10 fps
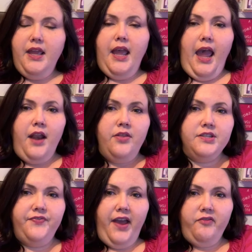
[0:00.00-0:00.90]
Out of
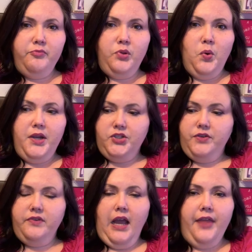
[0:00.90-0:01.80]
those 5 employees,
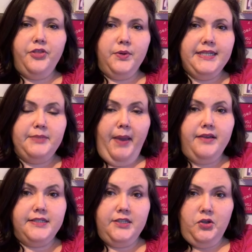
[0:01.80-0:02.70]
you've got 3
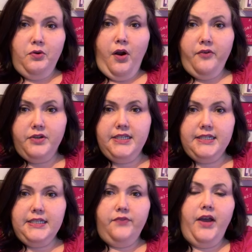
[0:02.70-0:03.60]
spouses who are over
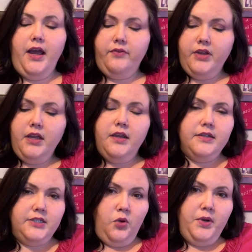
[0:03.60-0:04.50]
65.
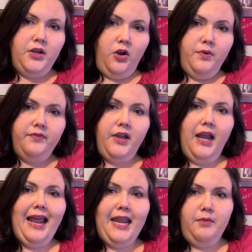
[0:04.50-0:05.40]
So we know we've
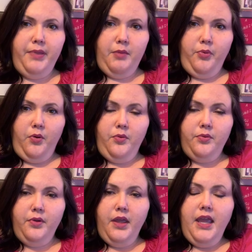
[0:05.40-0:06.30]
got 8 people.
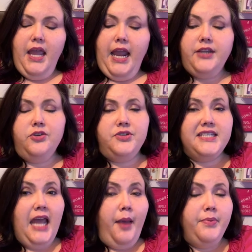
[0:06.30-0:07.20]
And you just
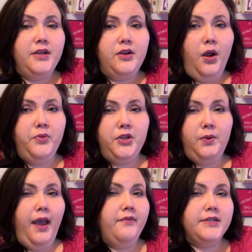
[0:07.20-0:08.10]
happen to know that you
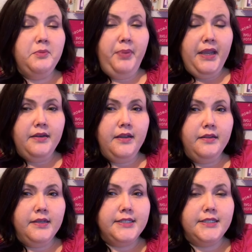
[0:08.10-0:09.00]
have a
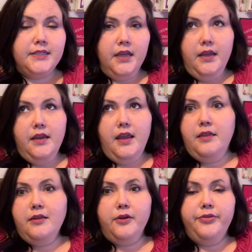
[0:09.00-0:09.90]
dependent that's
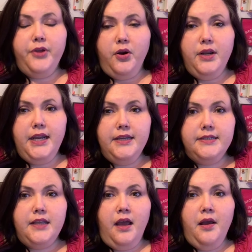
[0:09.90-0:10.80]
in their
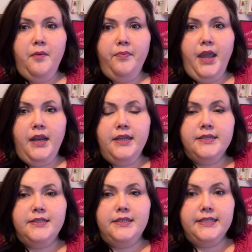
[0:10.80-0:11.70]
30s and
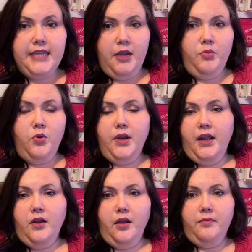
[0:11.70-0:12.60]
is disabled
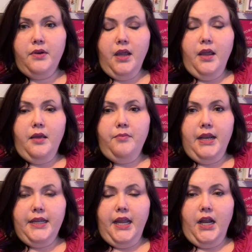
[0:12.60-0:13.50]
and on
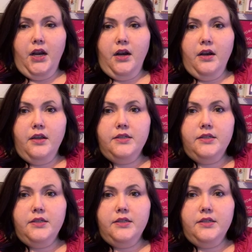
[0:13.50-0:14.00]
Medicare.